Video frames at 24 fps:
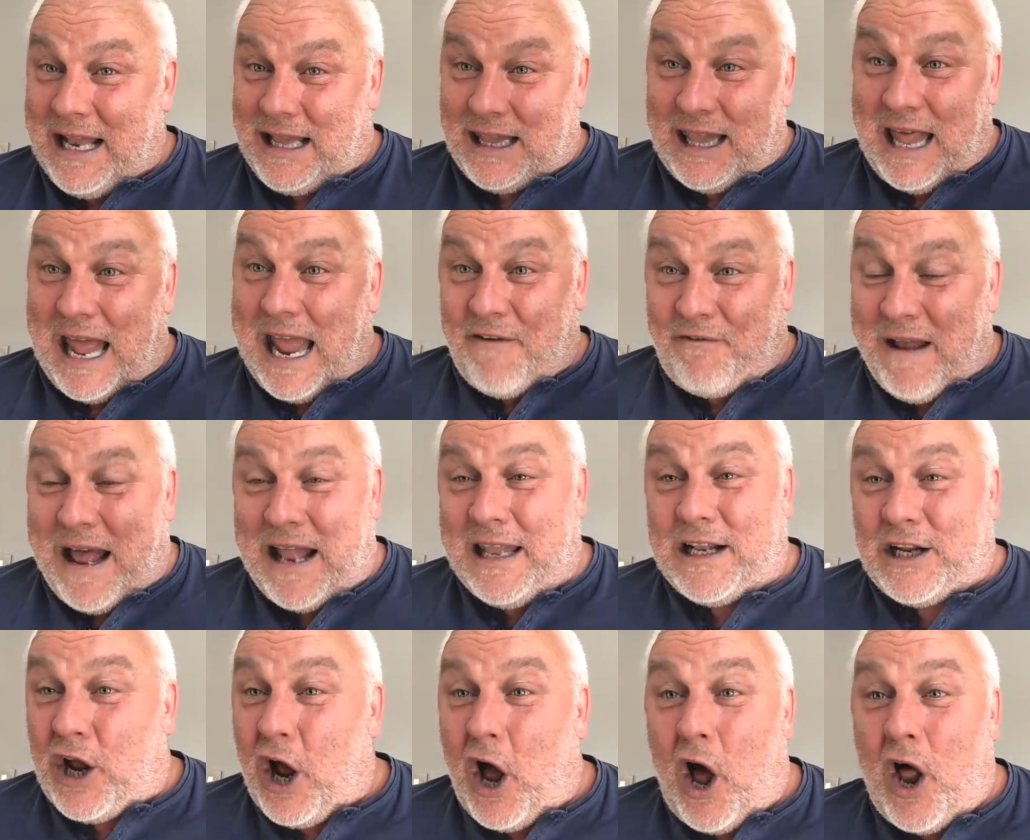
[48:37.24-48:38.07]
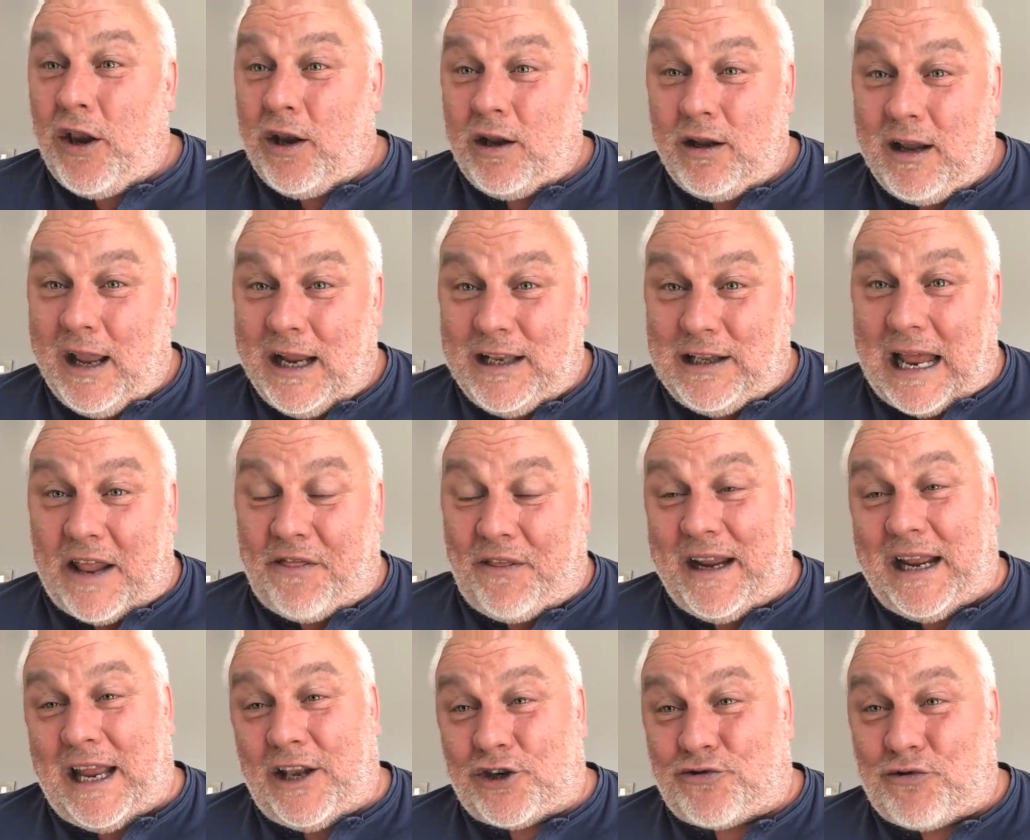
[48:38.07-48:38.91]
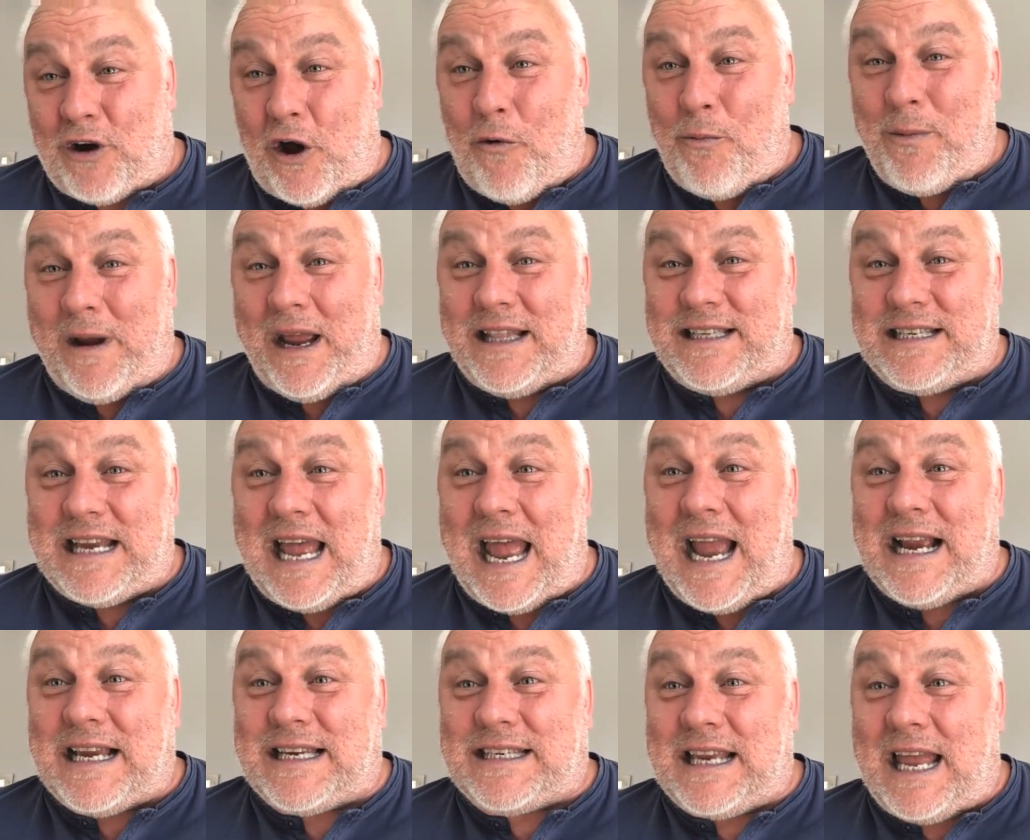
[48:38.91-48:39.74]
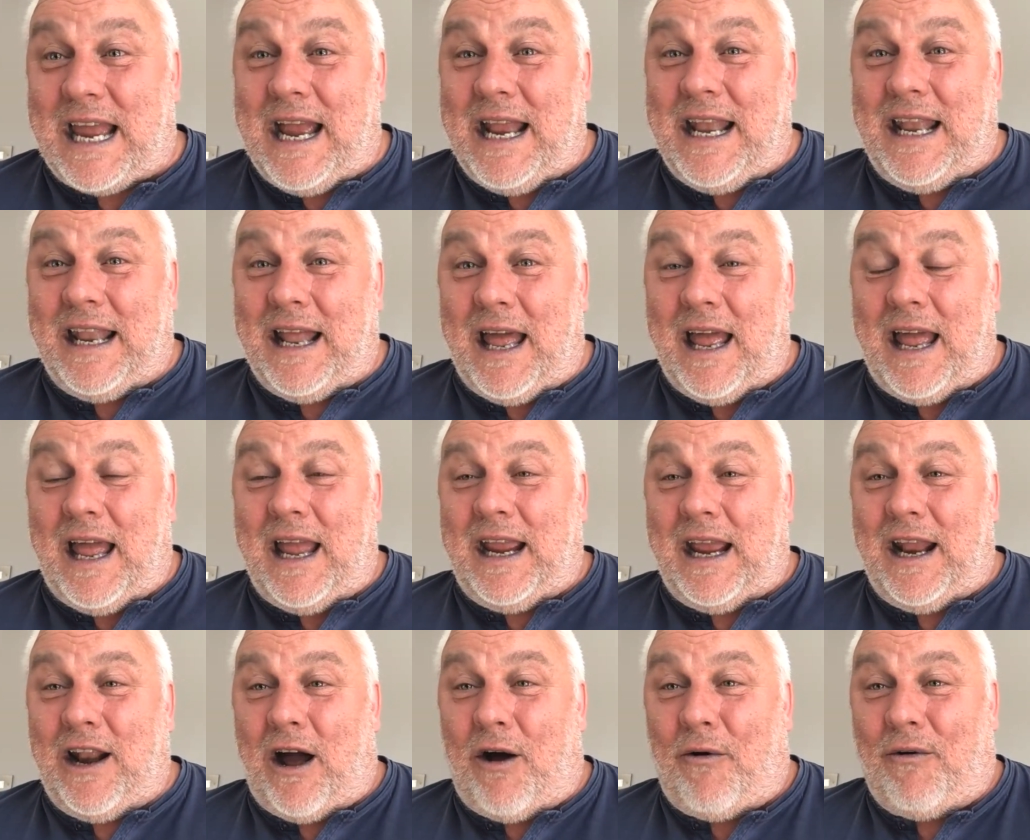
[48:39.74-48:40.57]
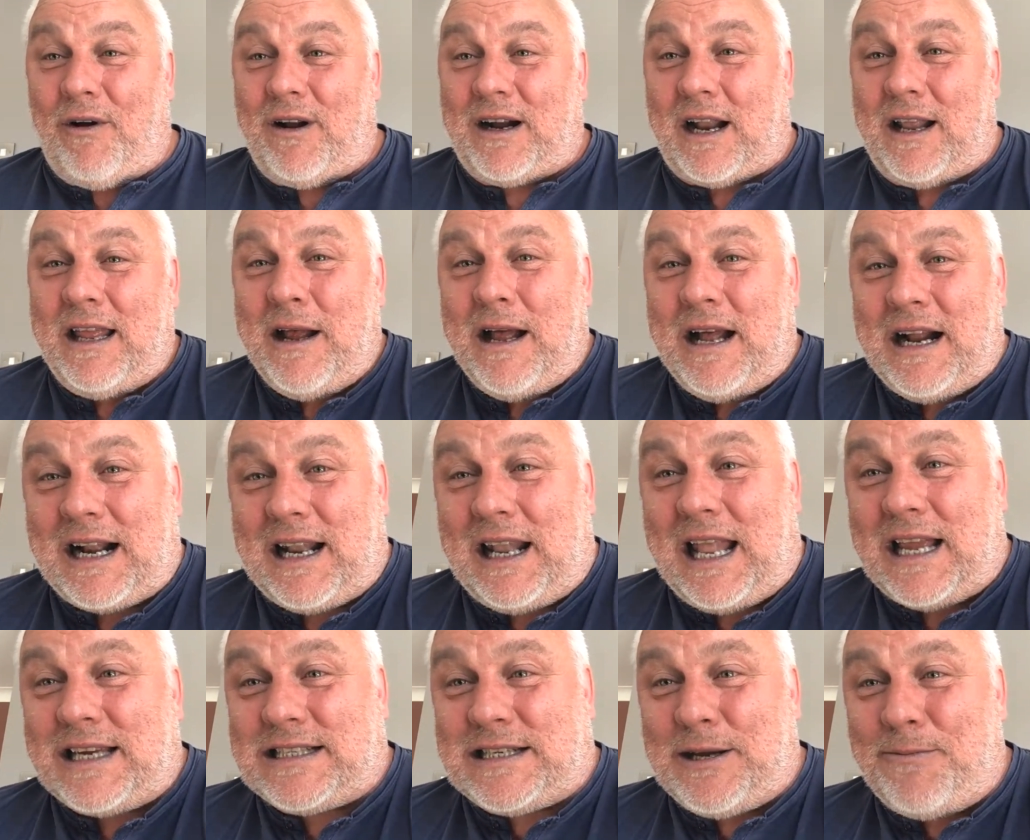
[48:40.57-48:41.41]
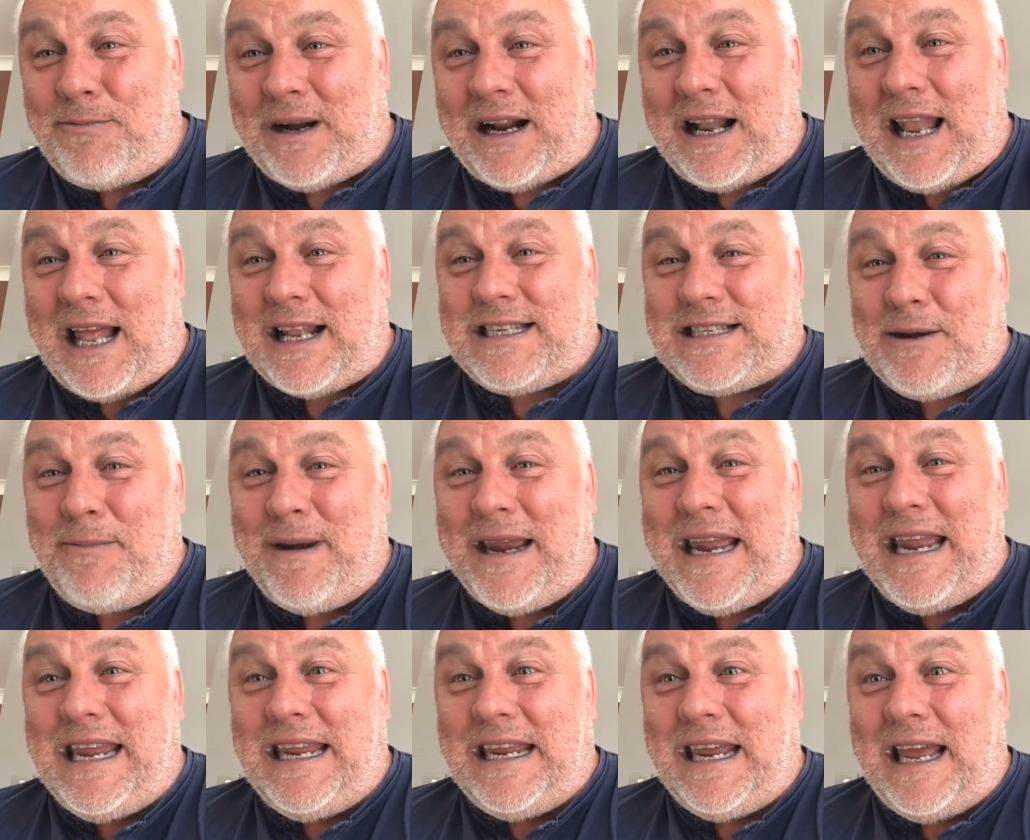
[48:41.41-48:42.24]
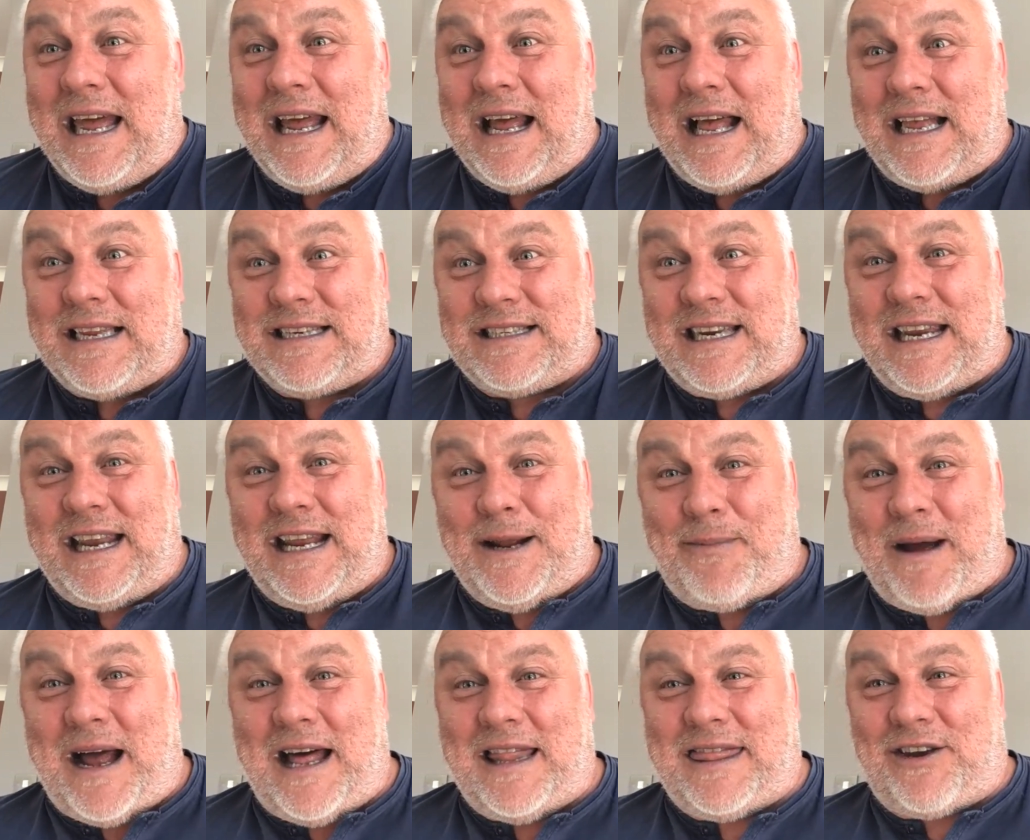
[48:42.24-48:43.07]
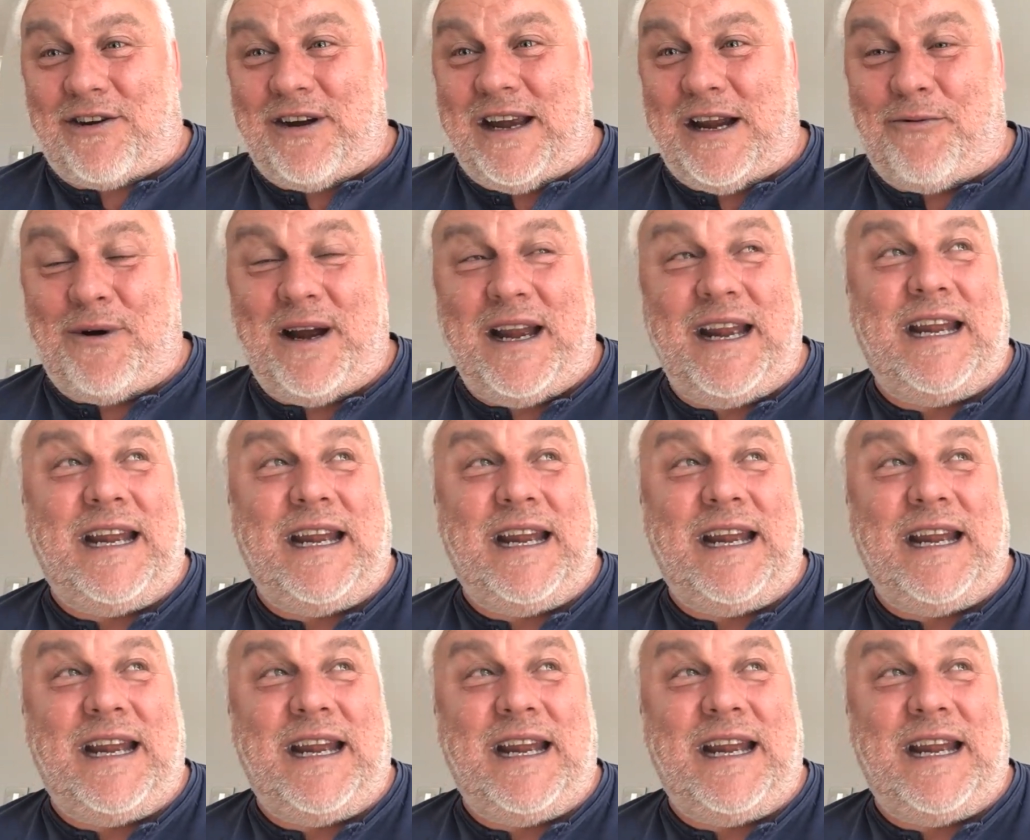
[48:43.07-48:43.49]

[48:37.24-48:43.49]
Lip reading: he'd left. El had gone. I think he just wrote me a text saying, glad to meet you. I'll see you in about 3